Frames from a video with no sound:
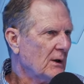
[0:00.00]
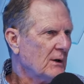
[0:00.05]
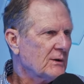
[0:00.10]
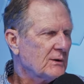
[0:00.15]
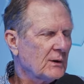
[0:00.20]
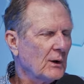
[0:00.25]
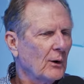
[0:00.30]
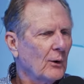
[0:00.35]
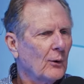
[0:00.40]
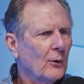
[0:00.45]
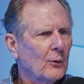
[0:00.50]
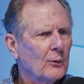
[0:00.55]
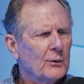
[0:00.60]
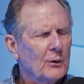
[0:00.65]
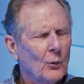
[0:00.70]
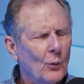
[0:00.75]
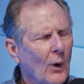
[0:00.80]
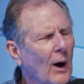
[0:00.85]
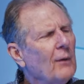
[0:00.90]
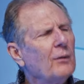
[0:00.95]
So
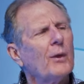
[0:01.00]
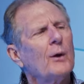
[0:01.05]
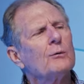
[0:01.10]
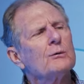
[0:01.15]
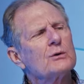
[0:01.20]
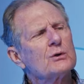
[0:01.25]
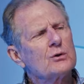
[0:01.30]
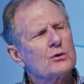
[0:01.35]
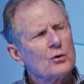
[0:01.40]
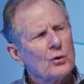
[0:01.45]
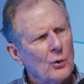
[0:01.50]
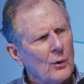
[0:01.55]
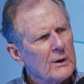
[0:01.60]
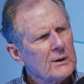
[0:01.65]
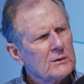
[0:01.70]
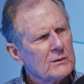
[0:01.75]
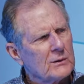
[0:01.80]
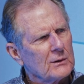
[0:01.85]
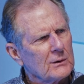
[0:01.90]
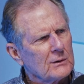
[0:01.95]
you want those
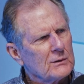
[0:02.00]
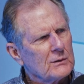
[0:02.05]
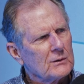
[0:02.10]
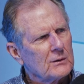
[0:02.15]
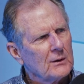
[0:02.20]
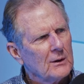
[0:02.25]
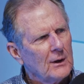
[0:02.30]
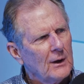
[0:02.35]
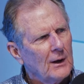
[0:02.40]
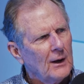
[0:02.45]
choices.